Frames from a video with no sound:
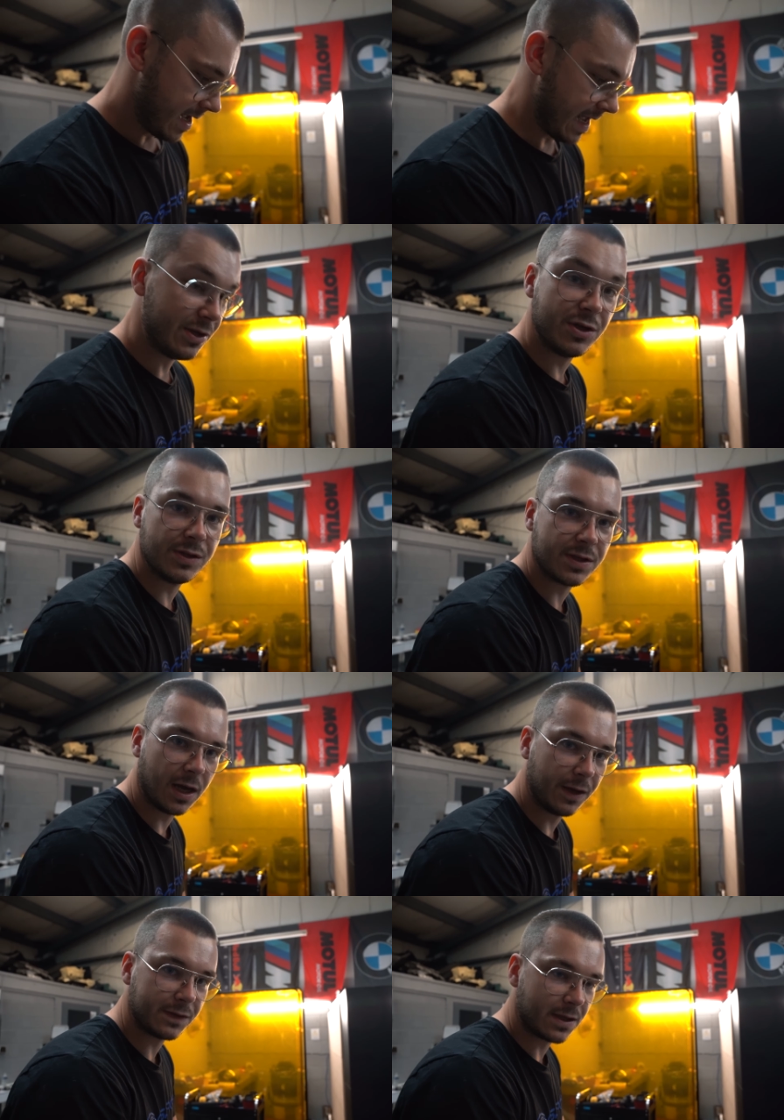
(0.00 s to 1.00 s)
engine
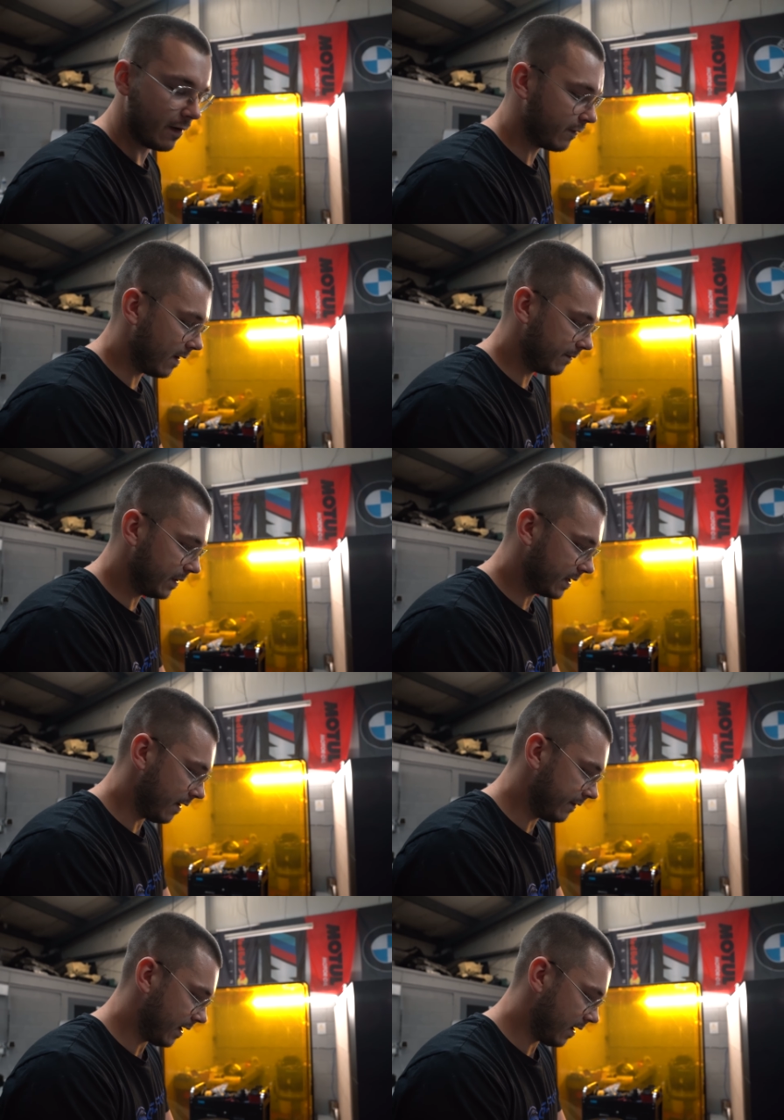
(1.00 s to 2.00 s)
side of stuff, rather than be
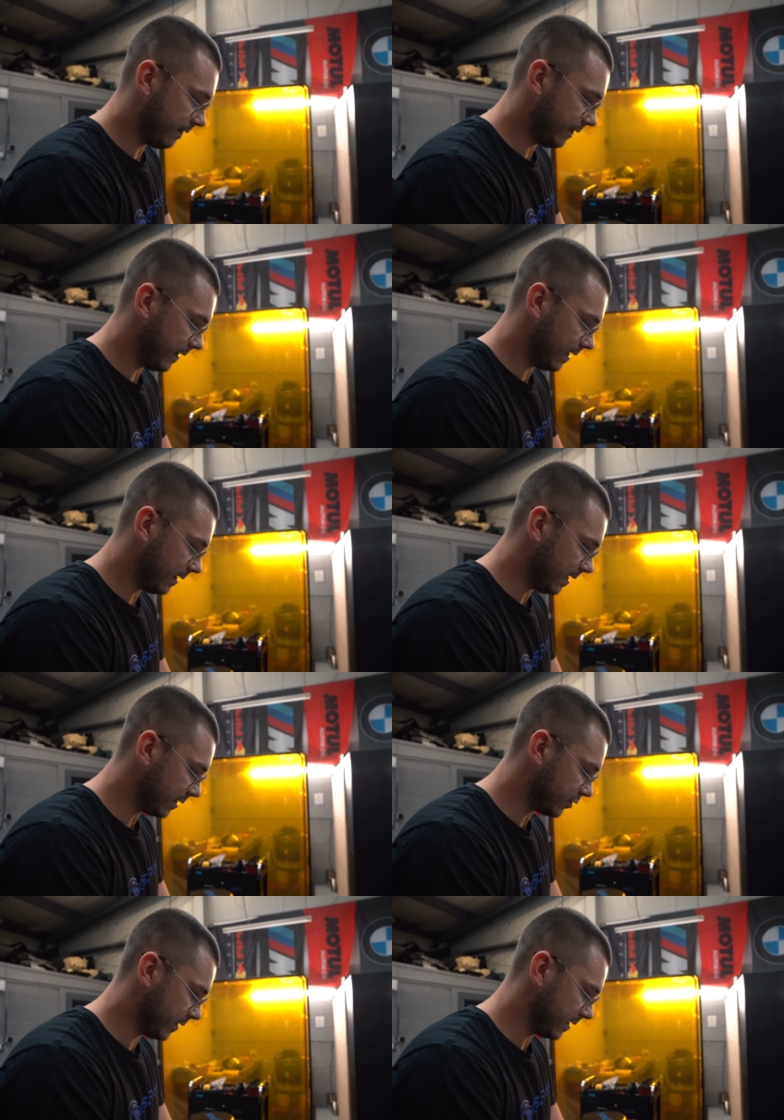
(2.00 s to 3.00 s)
covered half of it in
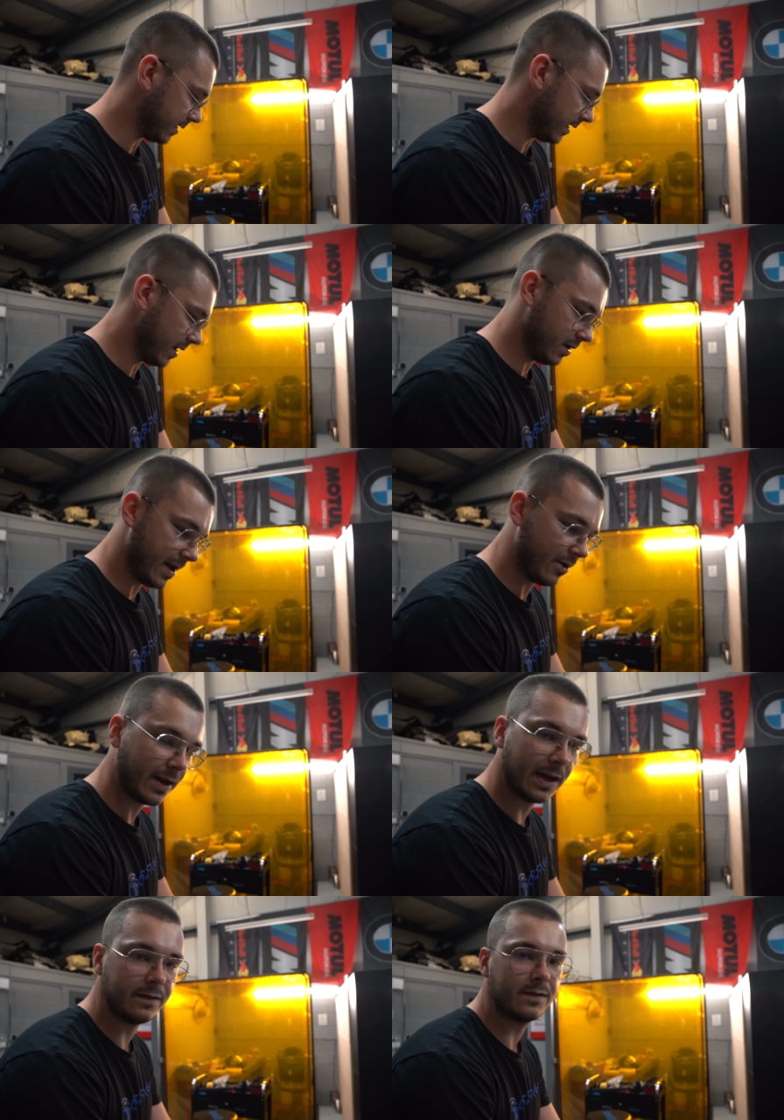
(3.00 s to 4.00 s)
electronics like they are
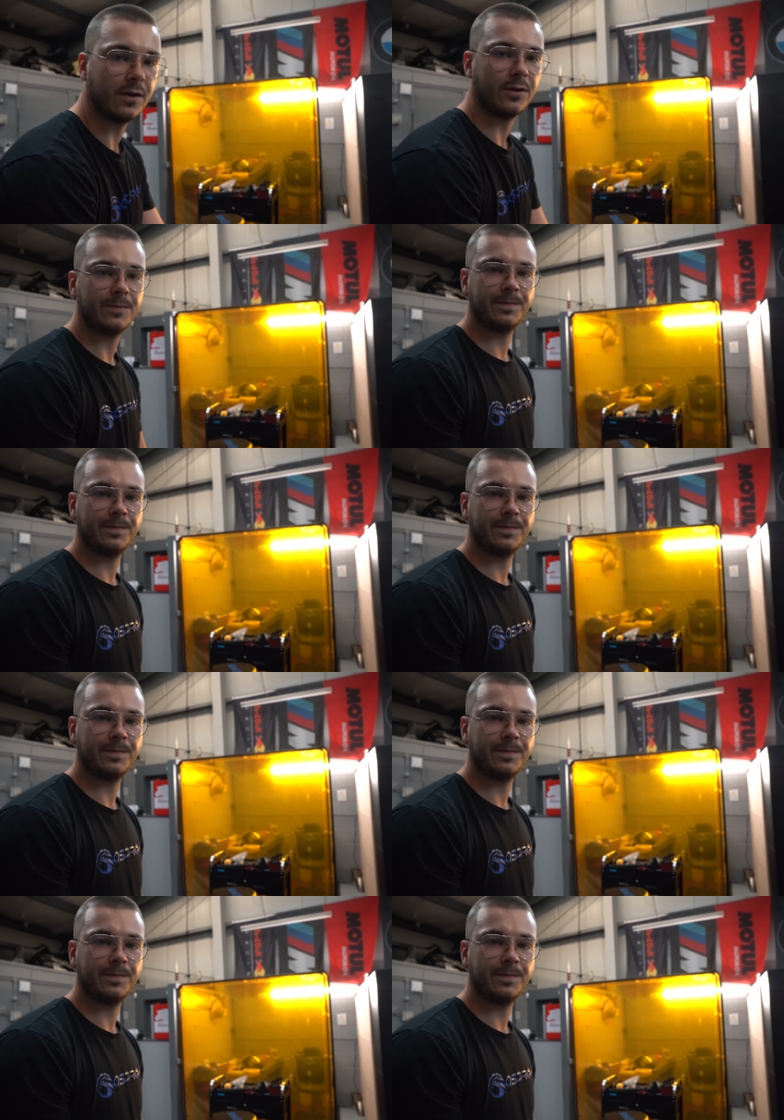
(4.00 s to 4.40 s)
nowadays. So